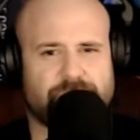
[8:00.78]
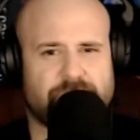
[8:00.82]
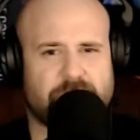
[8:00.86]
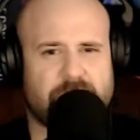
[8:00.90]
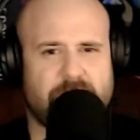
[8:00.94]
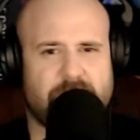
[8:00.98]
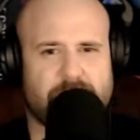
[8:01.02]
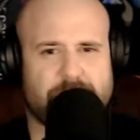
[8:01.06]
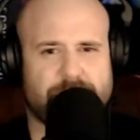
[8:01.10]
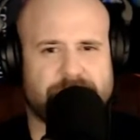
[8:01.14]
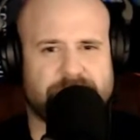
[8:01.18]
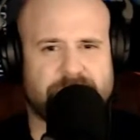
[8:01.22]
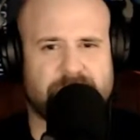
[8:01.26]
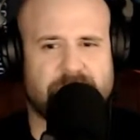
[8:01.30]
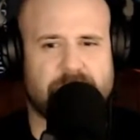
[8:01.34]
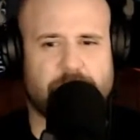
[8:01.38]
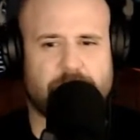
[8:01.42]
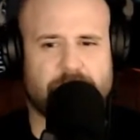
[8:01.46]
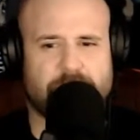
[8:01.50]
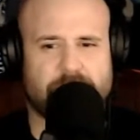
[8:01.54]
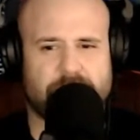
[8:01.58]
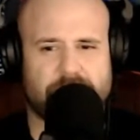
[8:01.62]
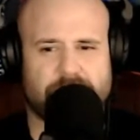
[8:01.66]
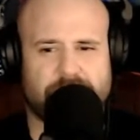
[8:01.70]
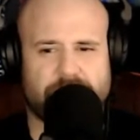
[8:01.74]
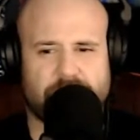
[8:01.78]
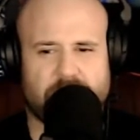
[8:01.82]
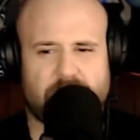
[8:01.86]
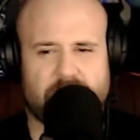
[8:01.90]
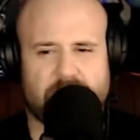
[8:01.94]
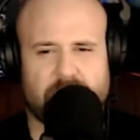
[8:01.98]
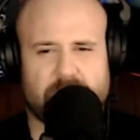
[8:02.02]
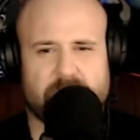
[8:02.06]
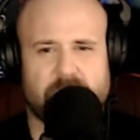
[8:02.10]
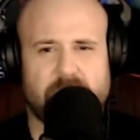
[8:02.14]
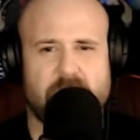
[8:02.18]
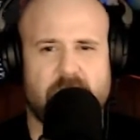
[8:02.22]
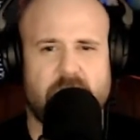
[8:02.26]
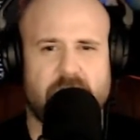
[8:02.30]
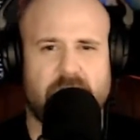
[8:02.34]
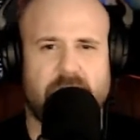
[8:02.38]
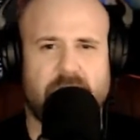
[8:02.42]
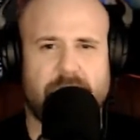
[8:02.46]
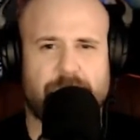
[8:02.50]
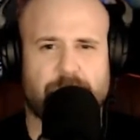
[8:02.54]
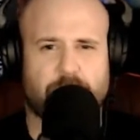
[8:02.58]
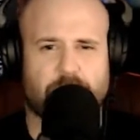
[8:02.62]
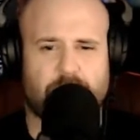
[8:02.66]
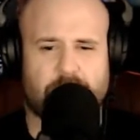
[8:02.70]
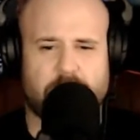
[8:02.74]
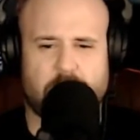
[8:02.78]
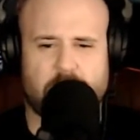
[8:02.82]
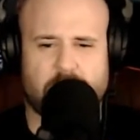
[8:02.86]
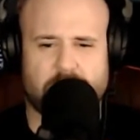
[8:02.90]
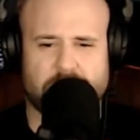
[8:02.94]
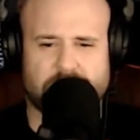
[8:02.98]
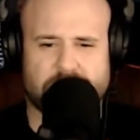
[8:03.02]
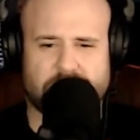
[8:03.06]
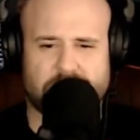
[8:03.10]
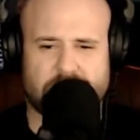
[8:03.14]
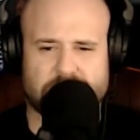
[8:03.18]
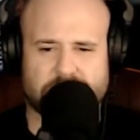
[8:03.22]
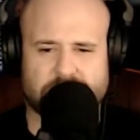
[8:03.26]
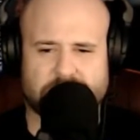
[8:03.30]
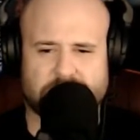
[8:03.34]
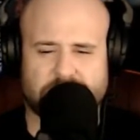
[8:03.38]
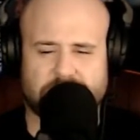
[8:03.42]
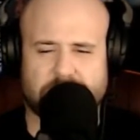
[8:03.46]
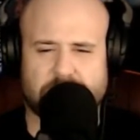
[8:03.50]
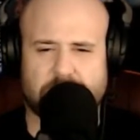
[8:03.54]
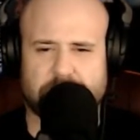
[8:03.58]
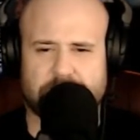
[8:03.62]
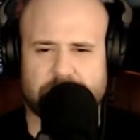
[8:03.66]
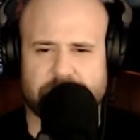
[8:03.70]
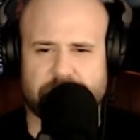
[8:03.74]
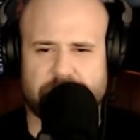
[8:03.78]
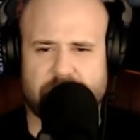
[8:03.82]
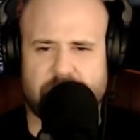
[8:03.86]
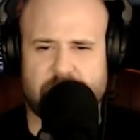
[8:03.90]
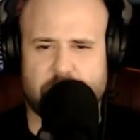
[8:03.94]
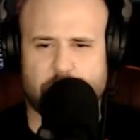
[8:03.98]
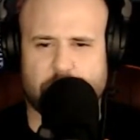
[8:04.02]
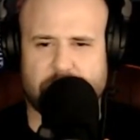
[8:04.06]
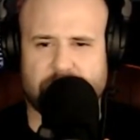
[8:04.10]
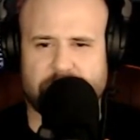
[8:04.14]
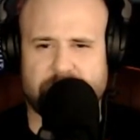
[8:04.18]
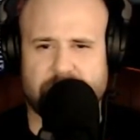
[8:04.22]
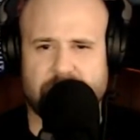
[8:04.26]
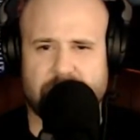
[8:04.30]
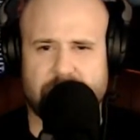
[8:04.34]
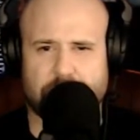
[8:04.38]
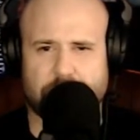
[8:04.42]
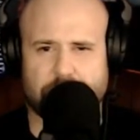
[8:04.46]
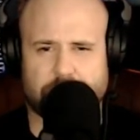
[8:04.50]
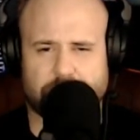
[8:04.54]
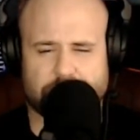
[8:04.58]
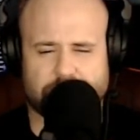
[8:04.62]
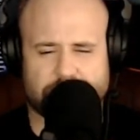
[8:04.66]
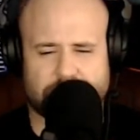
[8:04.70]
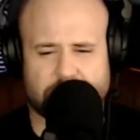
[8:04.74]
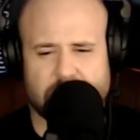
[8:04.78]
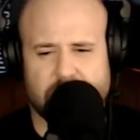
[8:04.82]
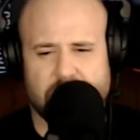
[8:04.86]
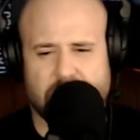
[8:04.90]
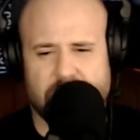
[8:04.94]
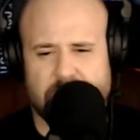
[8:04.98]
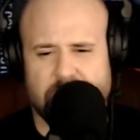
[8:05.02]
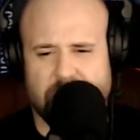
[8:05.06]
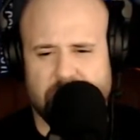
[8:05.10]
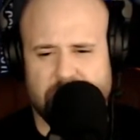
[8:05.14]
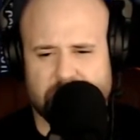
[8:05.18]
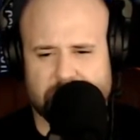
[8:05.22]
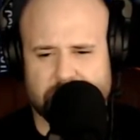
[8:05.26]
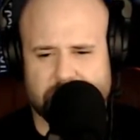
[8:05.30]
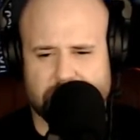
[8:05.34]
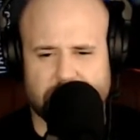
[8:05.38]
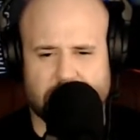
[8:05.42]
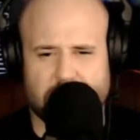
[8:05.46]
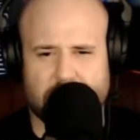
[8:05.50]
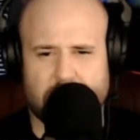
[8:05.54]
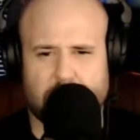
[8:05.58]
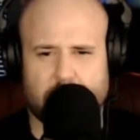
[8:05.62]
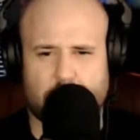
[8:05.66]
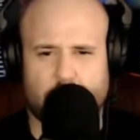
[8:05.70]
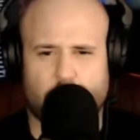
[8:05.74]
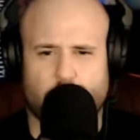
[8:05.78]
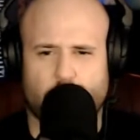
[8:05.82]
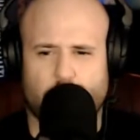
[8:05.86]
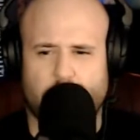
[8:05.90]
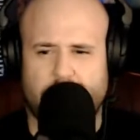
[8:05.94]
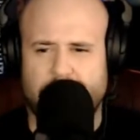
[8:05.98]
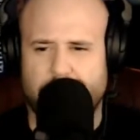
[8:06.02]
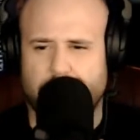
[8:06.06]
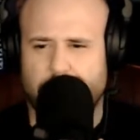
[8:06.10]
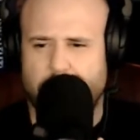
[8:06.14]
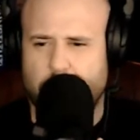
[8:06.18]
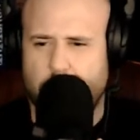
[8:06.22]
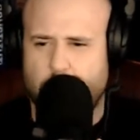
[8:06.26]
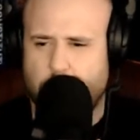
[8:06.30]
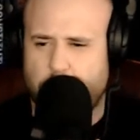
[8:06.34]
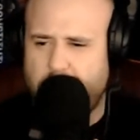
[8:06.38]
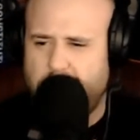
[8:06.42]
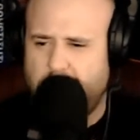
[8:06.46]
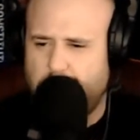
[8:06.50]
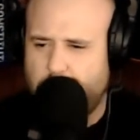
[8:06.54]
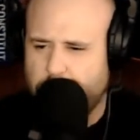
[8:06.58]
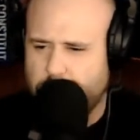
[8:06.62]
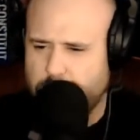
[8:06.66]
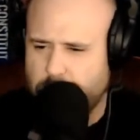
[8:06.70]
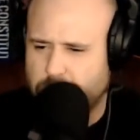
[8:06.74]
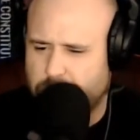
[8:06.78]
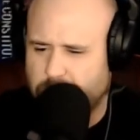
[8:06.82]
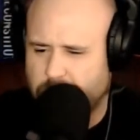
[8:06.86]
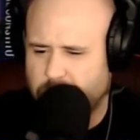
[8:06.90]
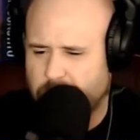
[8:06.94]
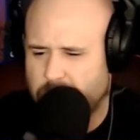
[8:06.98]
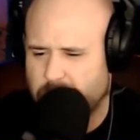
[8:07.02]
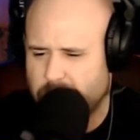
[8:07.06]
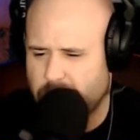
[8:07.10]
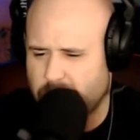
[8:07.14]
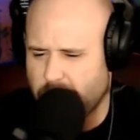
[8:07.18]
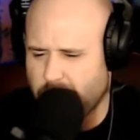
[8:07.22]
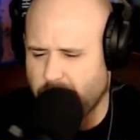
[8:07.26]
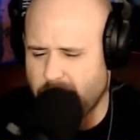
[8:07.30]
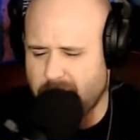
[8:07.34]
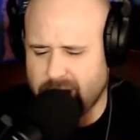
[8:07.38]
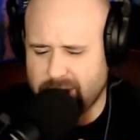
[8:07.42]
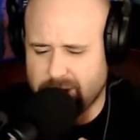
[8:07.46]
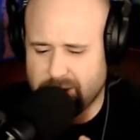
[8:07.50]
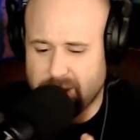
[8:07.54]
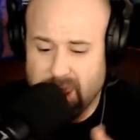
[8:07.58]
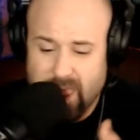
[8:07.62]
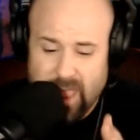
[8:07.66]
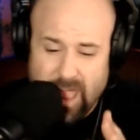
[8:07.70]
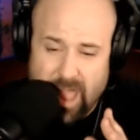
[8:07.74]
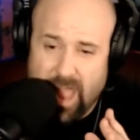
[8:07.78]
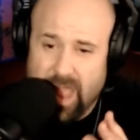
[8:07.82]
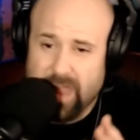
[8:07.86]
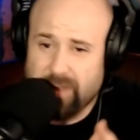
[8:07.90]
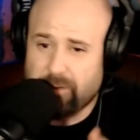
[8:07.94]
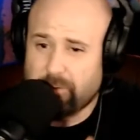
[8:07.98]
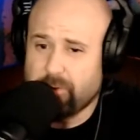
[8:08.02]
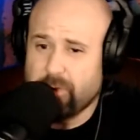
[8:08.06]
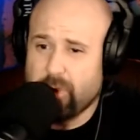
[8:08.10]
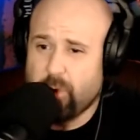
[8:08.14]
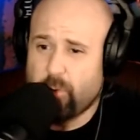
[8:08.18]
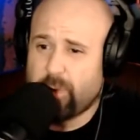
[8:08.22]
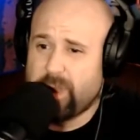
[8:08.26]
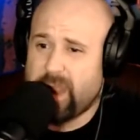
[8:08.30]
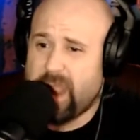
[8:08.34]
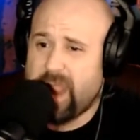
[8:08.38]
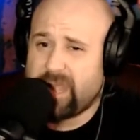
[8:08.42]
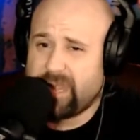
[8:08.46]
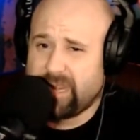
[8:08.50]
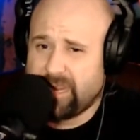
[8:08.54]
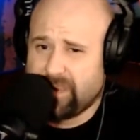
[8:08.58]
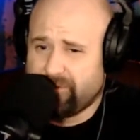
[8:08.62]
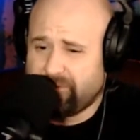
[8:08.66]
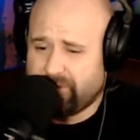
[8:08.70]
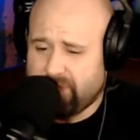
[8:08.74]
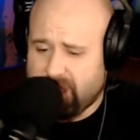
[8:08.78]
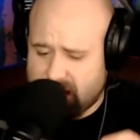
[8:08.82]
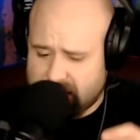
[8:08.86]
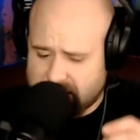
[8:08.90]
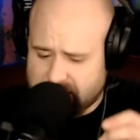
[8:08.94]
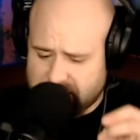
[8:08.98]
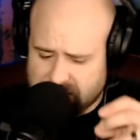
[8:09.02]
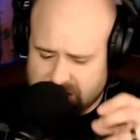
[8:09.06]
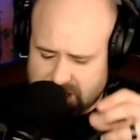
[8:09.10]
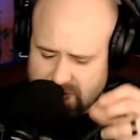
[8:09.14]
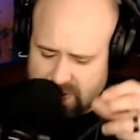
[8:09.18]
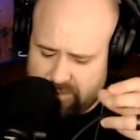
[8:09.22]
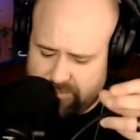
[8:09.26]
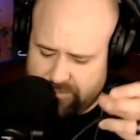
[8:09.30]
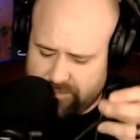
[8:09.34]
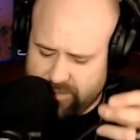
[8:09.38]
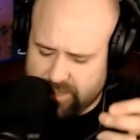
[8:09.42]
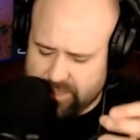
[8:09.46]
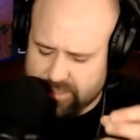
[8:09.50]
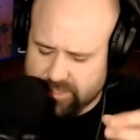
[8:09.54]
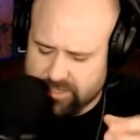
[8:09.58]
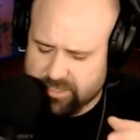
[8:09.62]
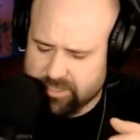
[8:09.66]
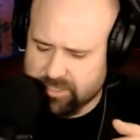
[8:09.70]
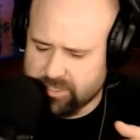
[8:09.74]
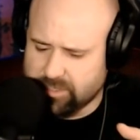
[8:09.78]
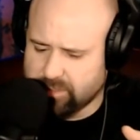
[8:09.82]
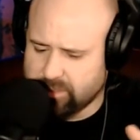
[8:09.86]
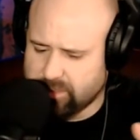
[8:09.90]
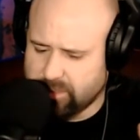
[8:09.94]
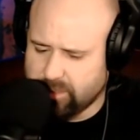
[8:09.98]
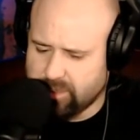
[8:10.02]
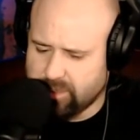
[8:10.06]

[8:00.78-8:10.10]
jobs out of leprechaun dust, of fairy tales, and rainbow powder. All right? I don't know what any of that stuff is.